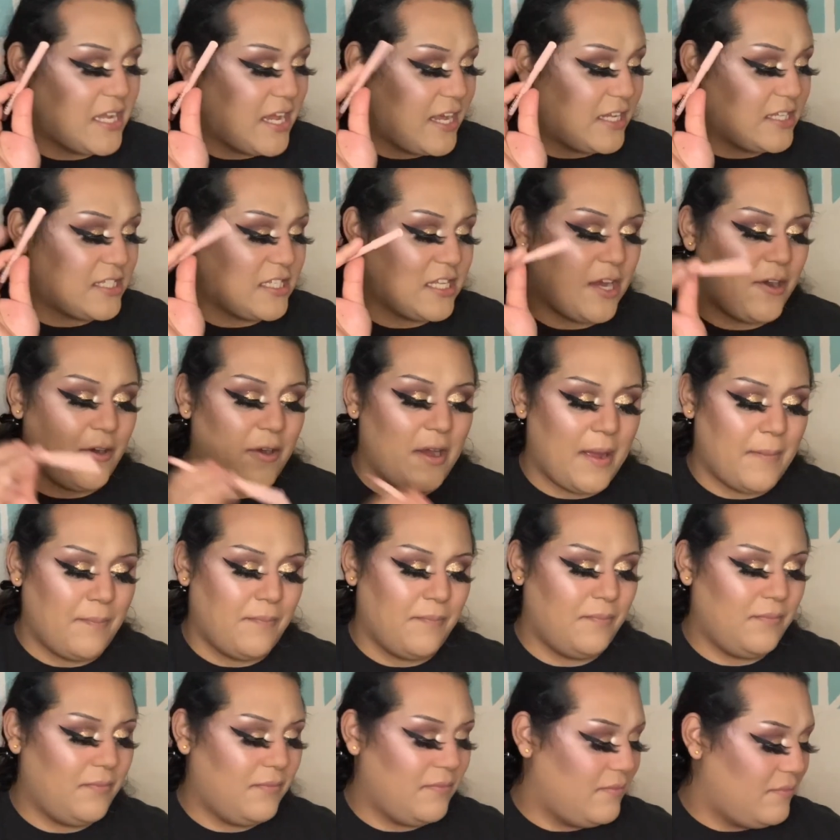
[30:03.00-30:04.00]
so
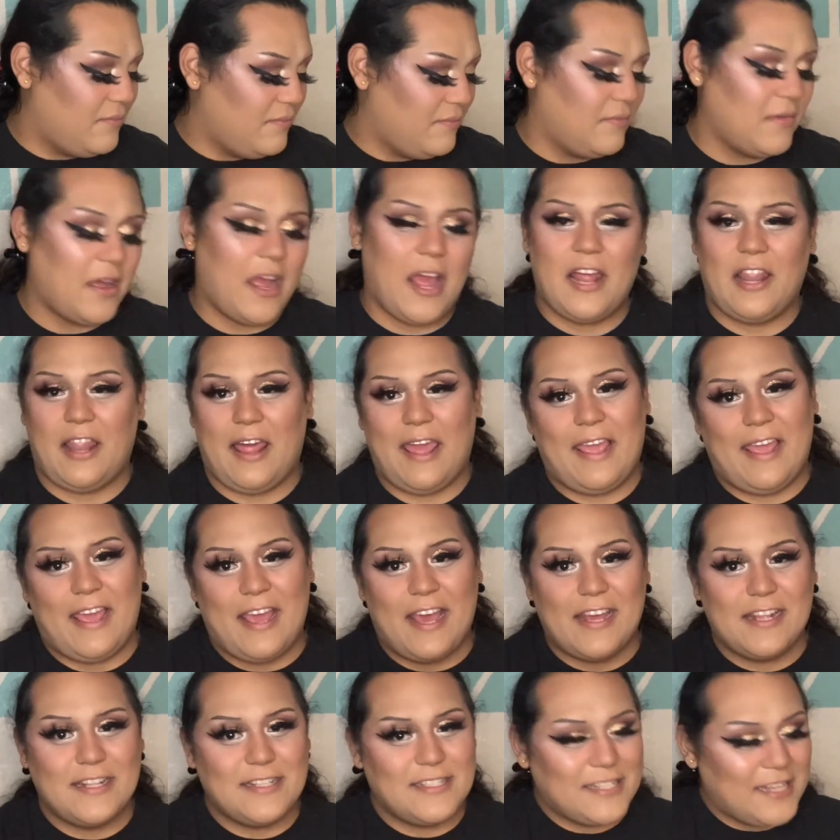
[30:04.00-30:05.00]
I like
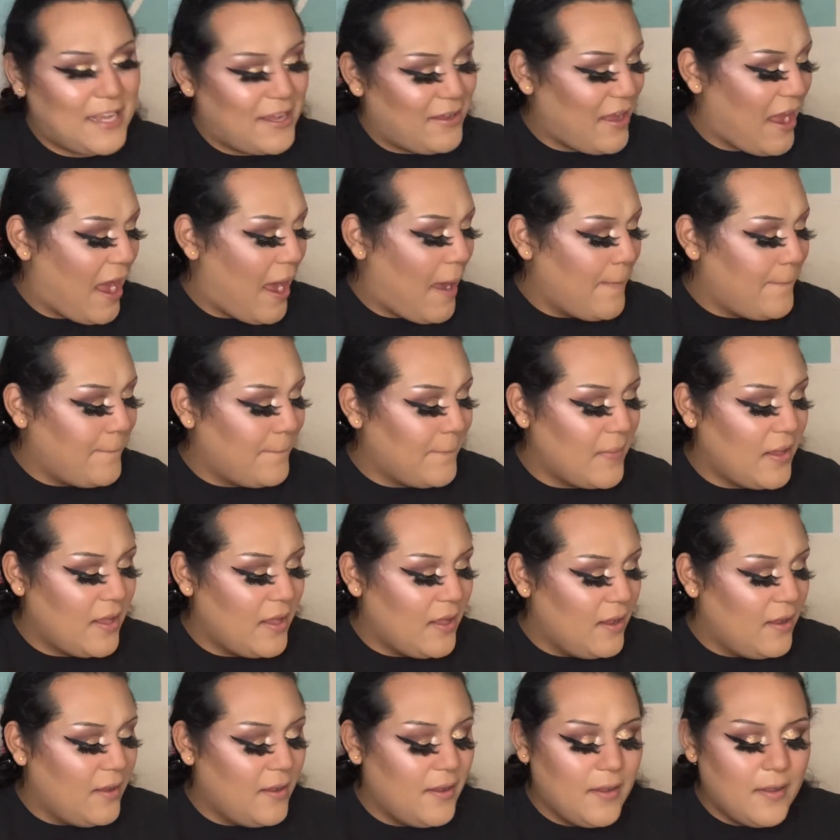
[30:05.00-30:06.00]
it. So yeah.
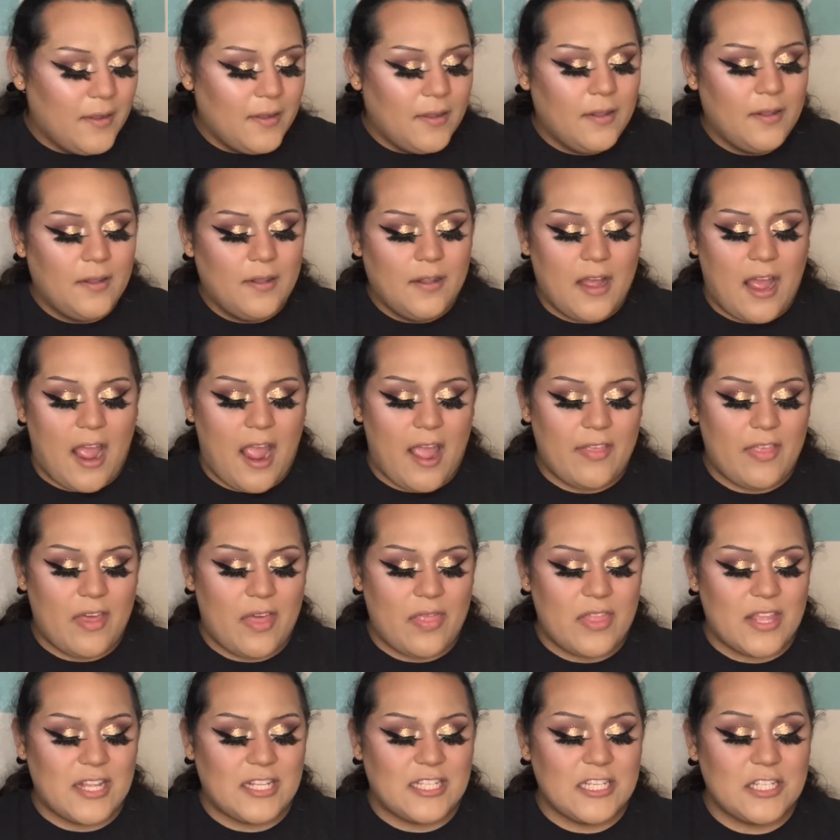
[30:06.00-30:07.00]
And
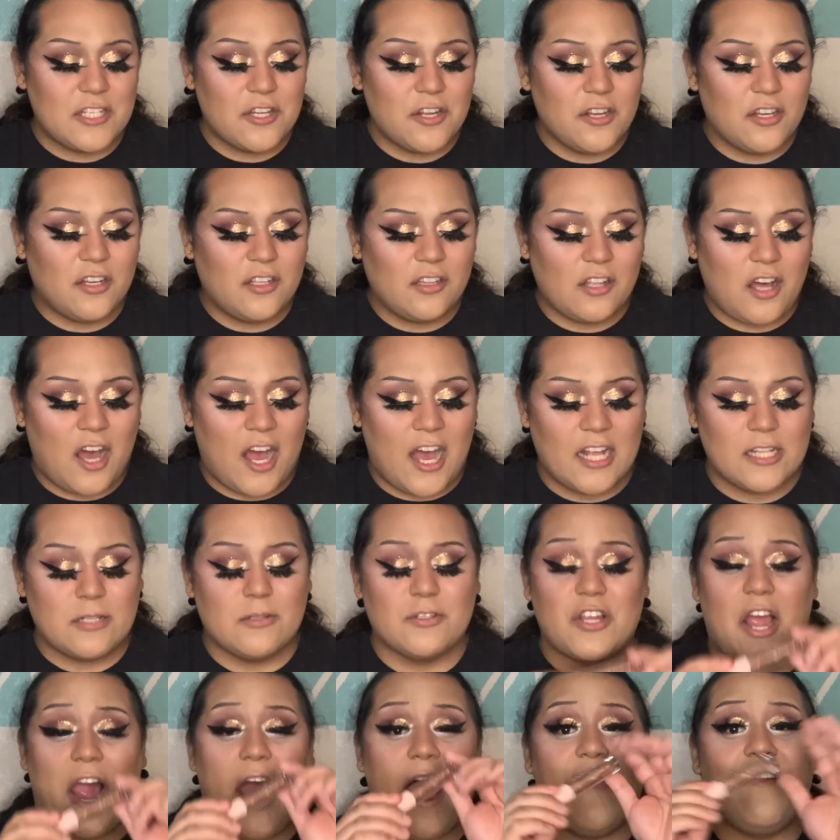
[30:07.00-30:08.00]
then this is her
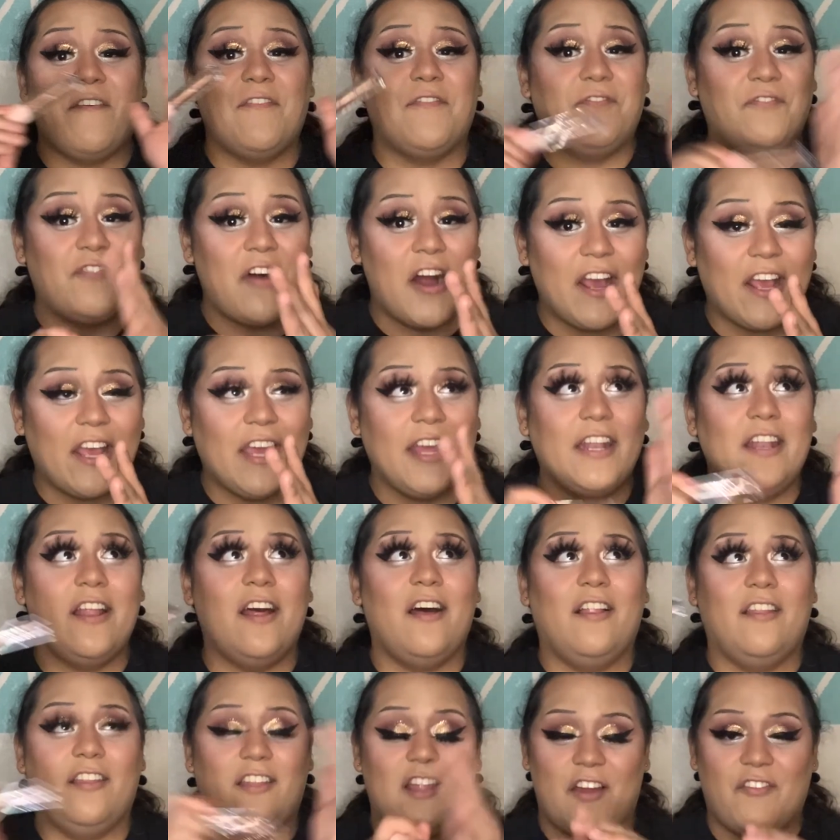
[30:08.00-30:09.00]
gloss. I fucking
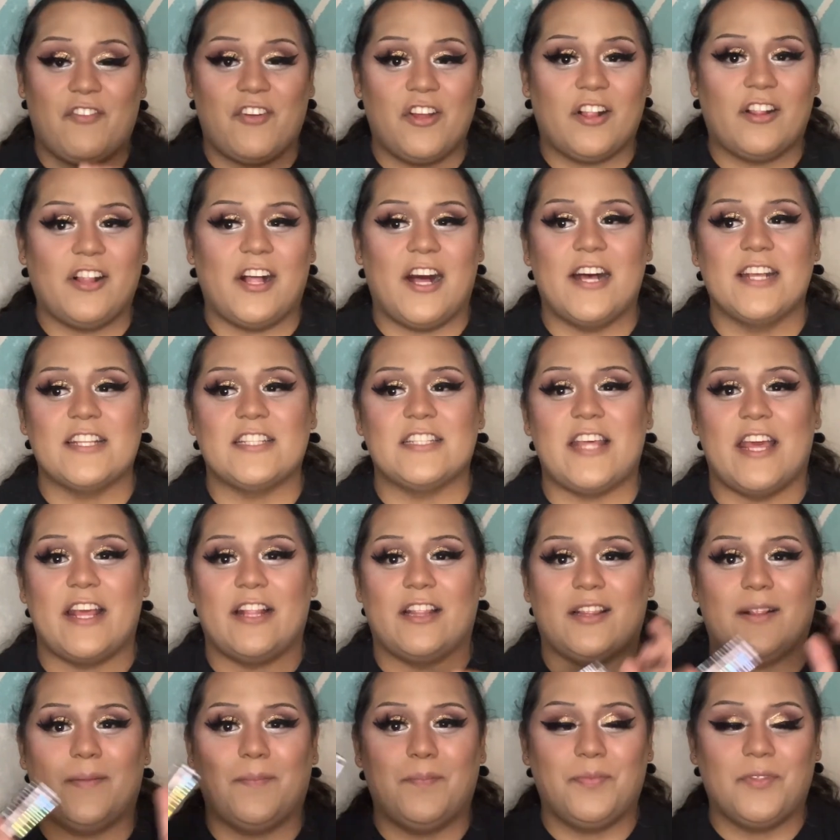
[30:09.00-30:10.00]
love her gloss. Like,
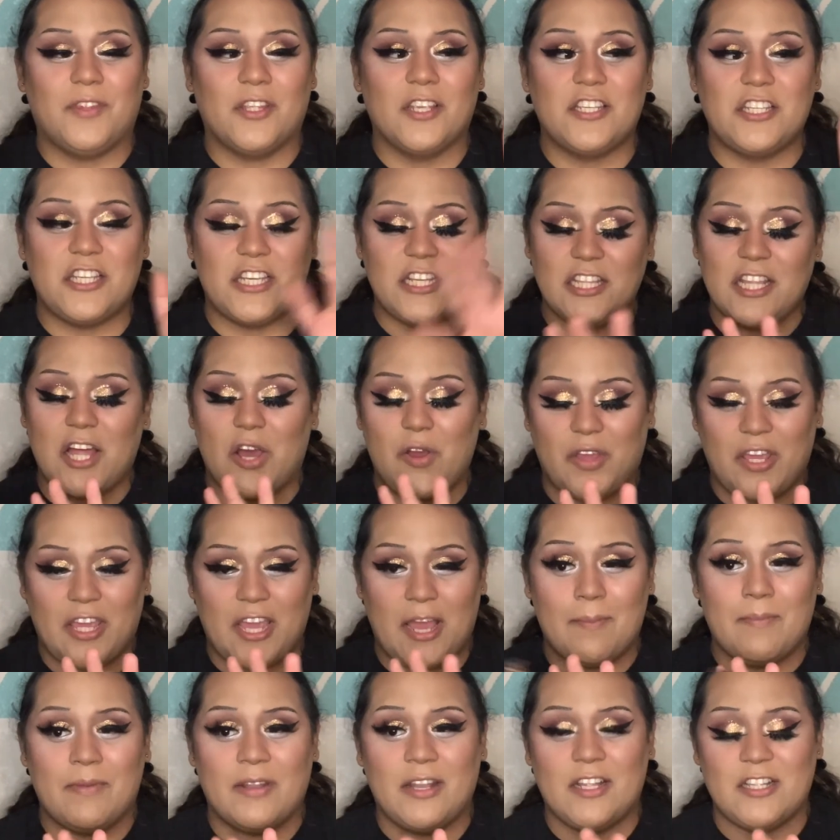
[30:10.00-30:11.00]
she low-key,
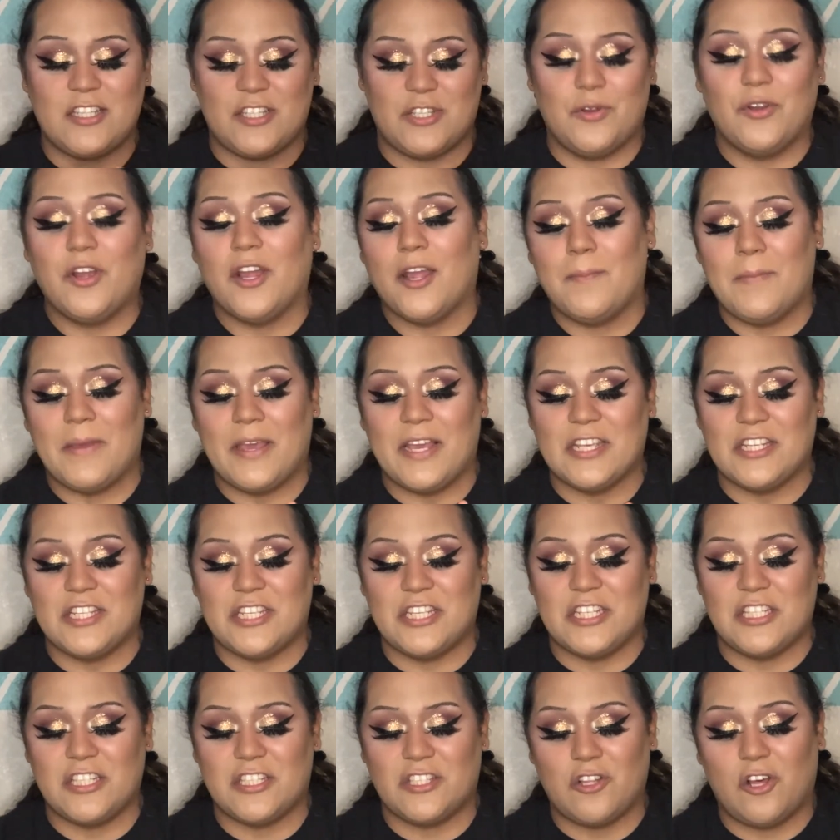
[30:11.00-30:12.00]
I'm gonna sue her because
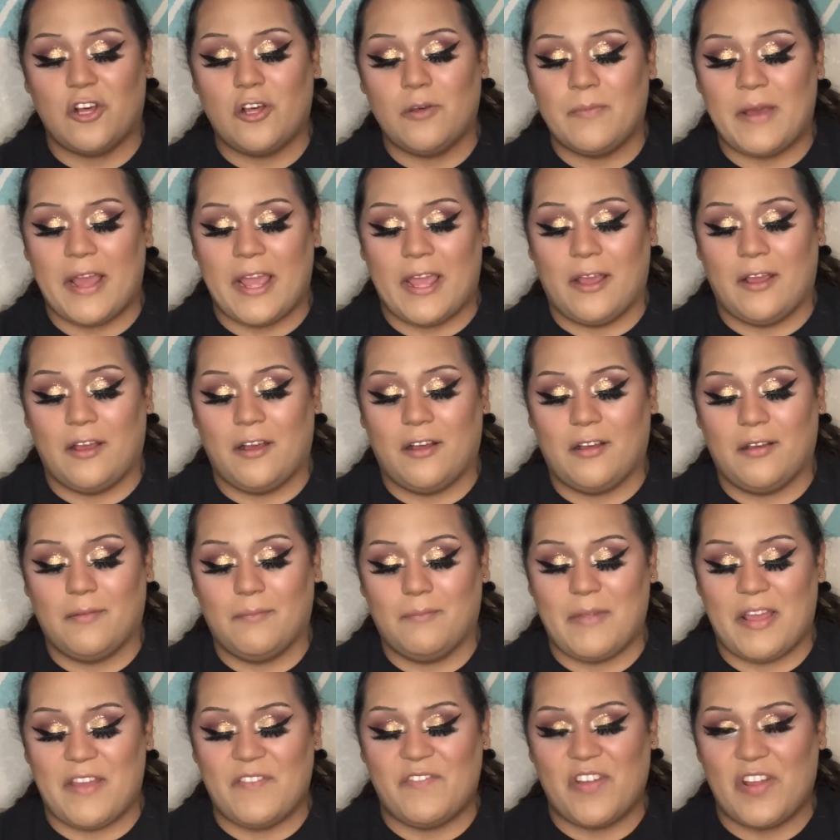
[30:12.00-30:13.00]
she stole my
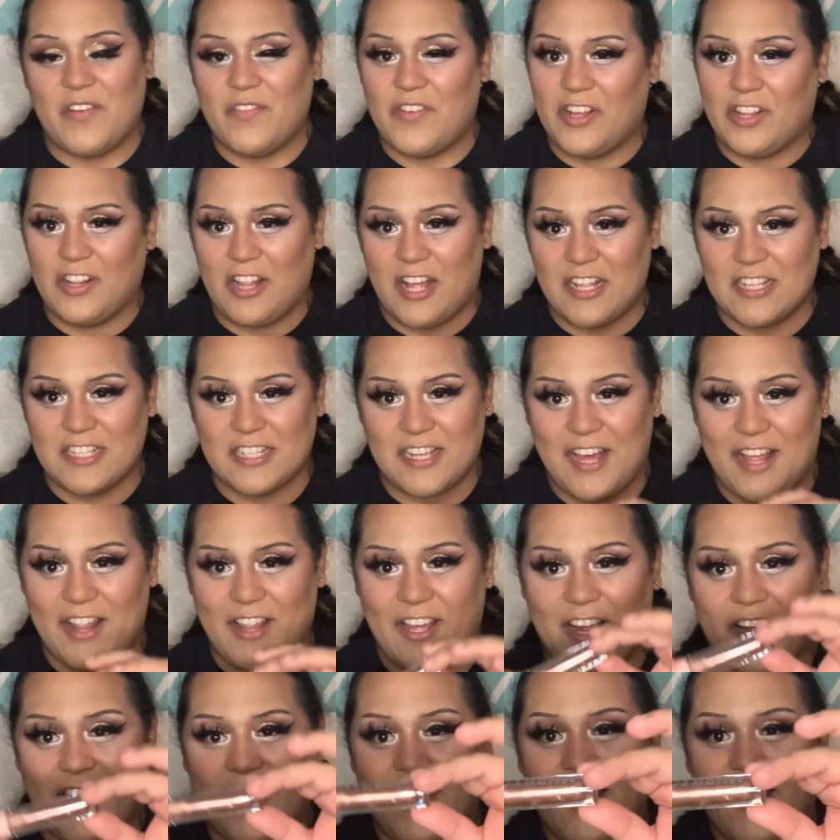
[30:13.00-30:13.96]
favorite gloss color.